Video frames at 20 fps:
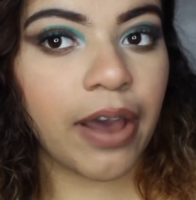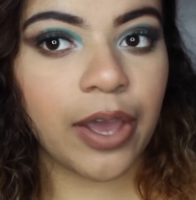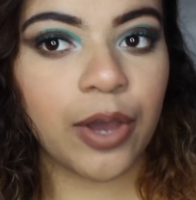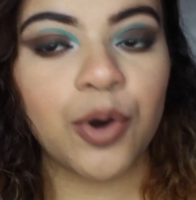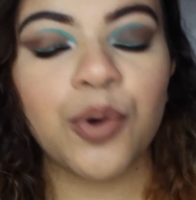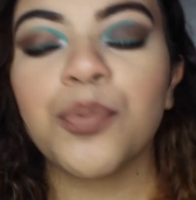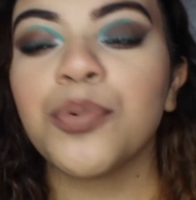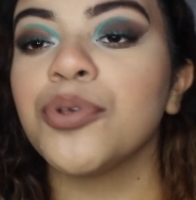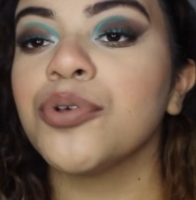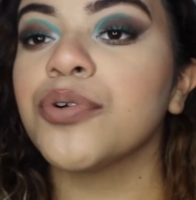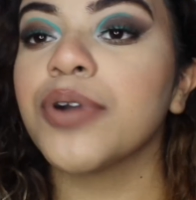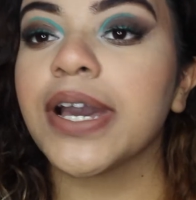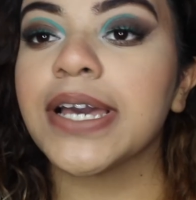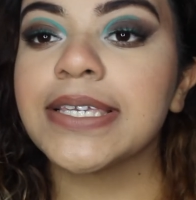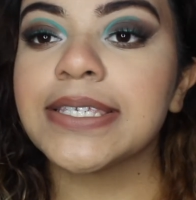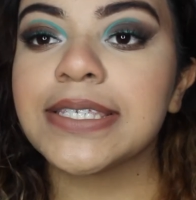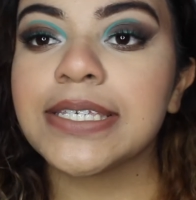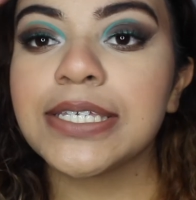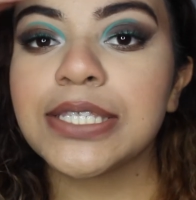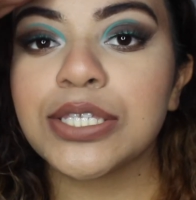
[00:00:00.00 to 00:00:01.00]
I hope you
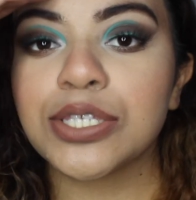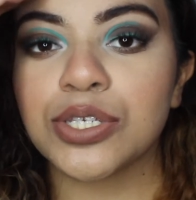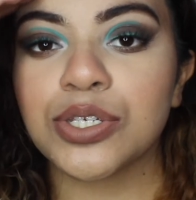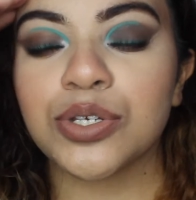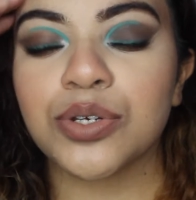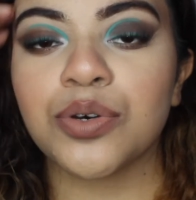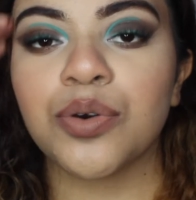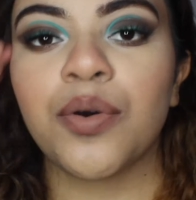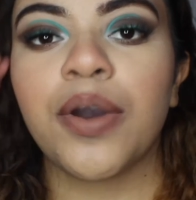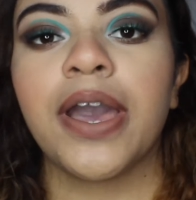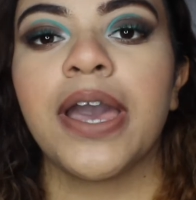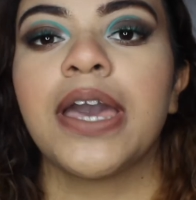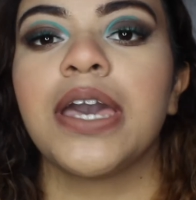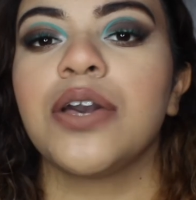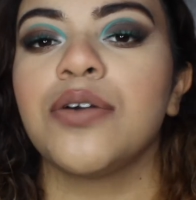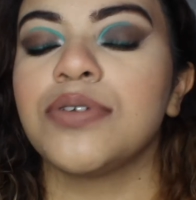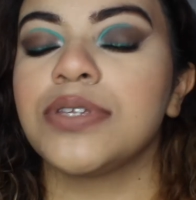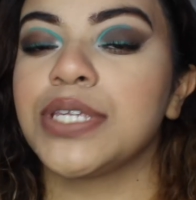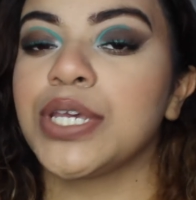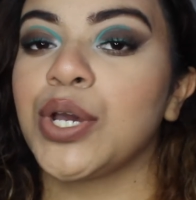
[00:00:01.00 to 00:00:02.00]
guys did too.
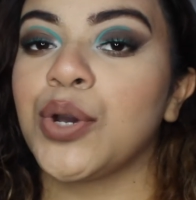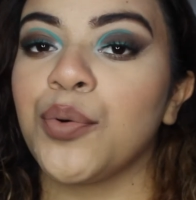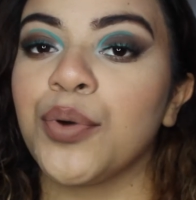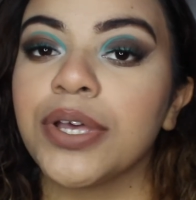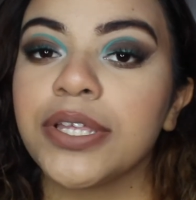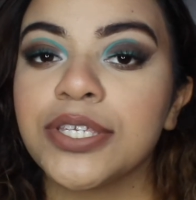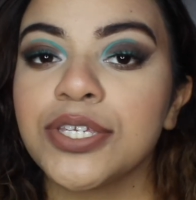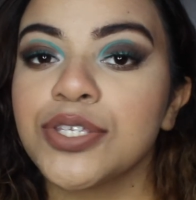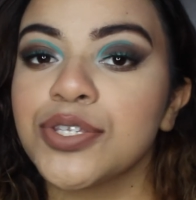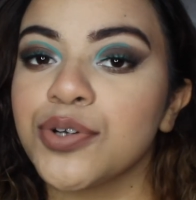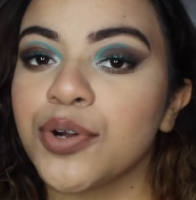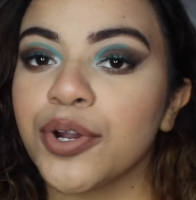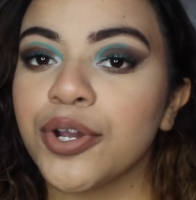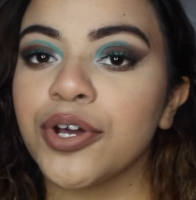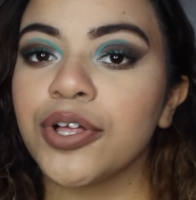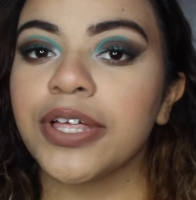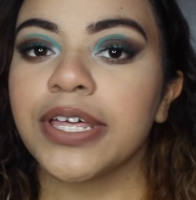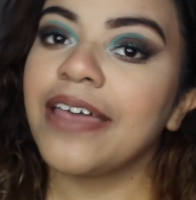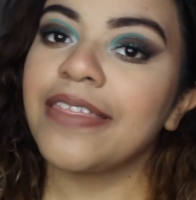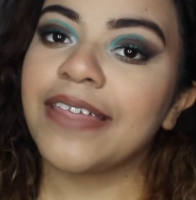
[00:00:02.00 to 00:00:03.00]
It was a quick
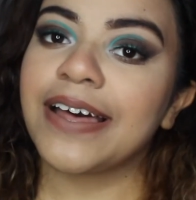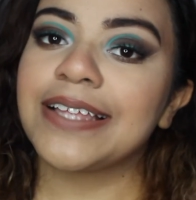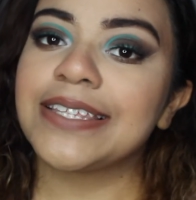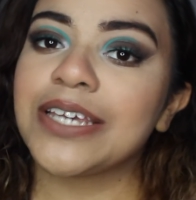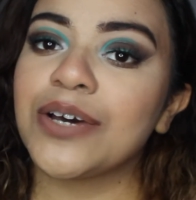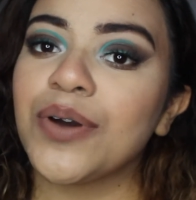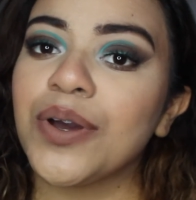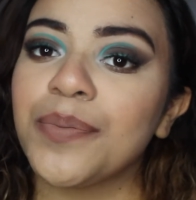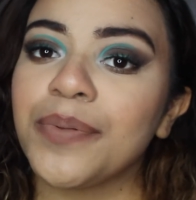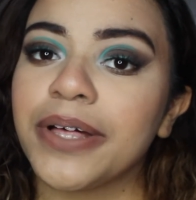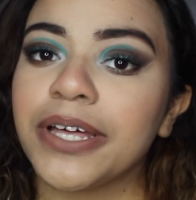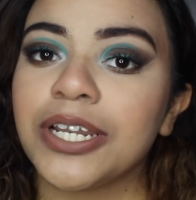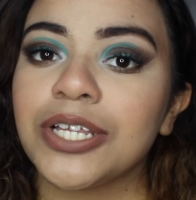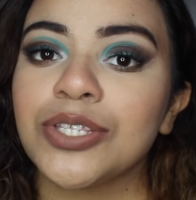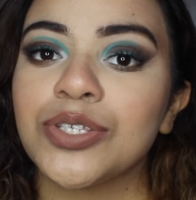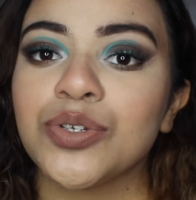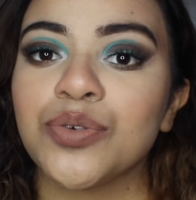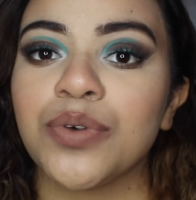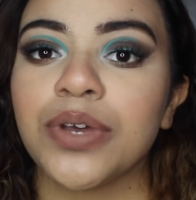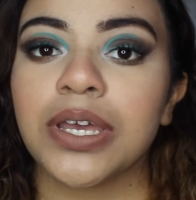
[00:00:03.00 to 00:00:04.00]
tutorial, and that's how I plan
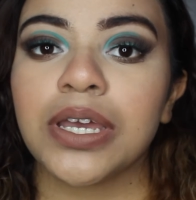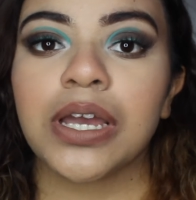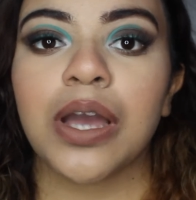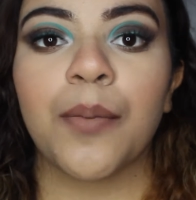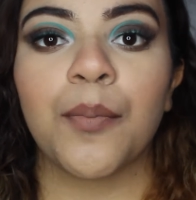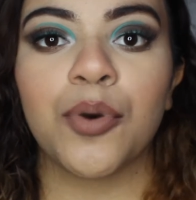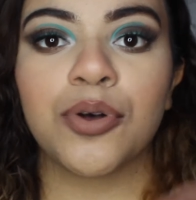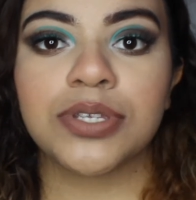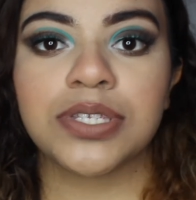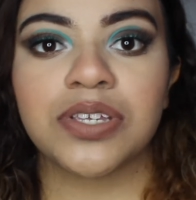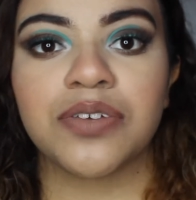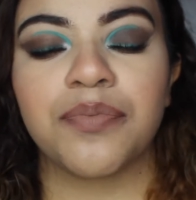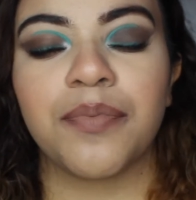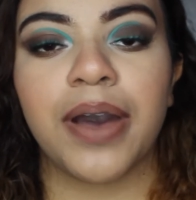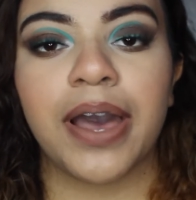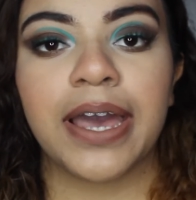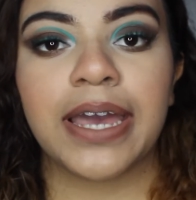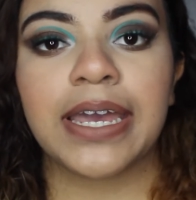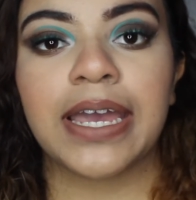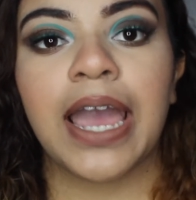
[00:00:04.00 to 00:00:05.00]
on doing most of
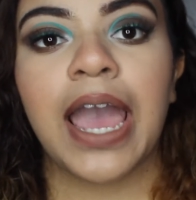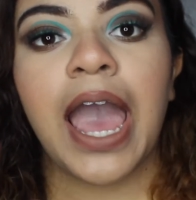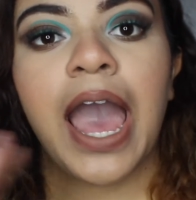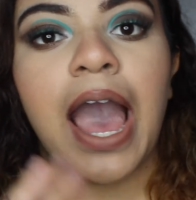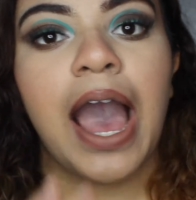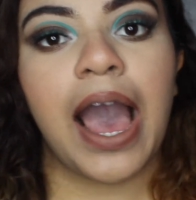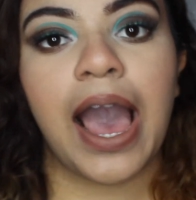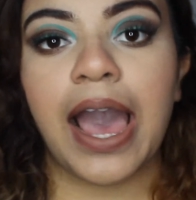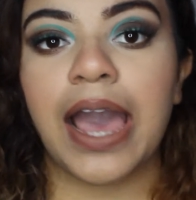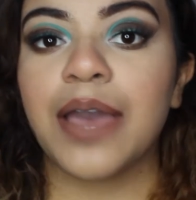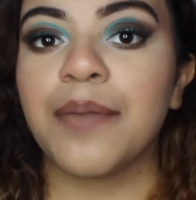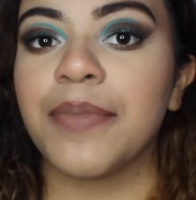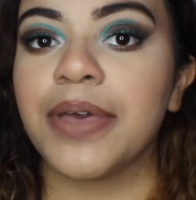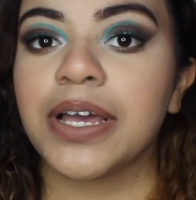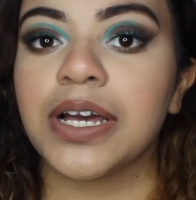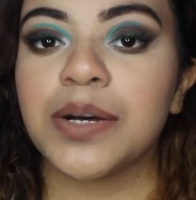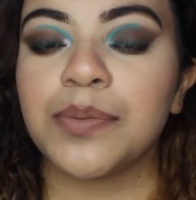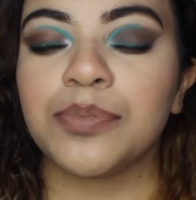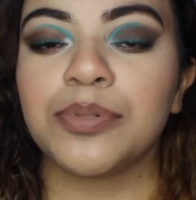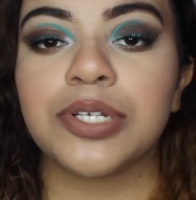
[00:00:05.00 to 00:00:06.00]
my eye
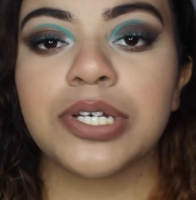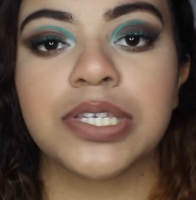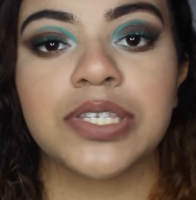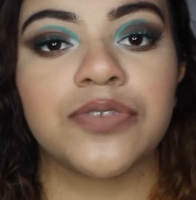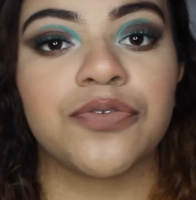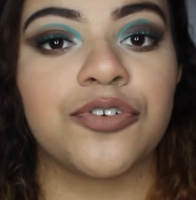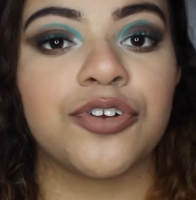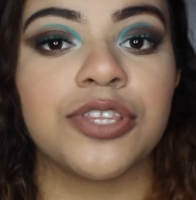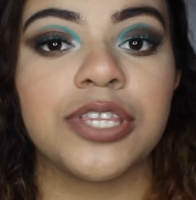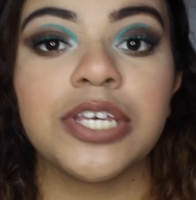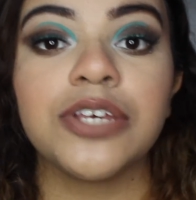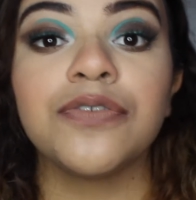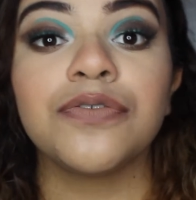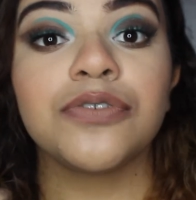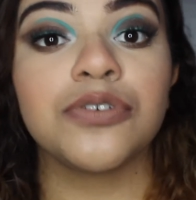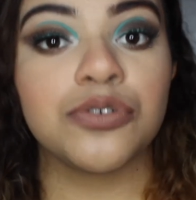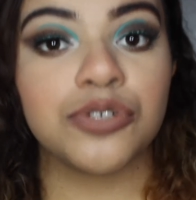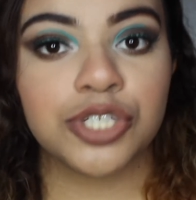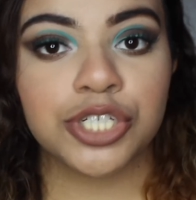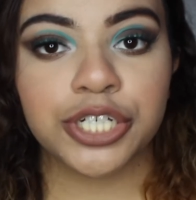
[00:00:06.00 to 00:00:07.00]
makeup looks for the
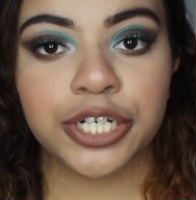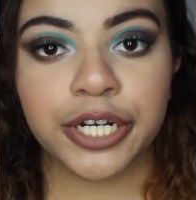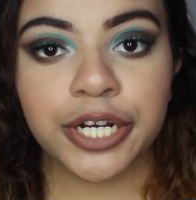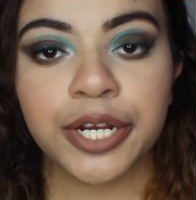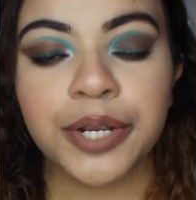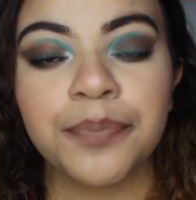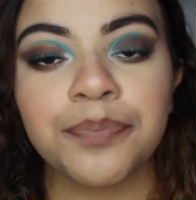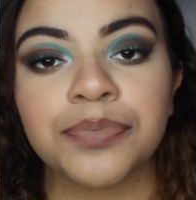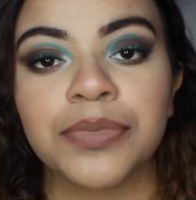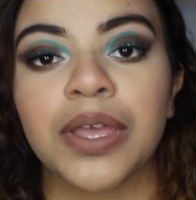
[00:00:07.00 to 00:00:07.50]
future.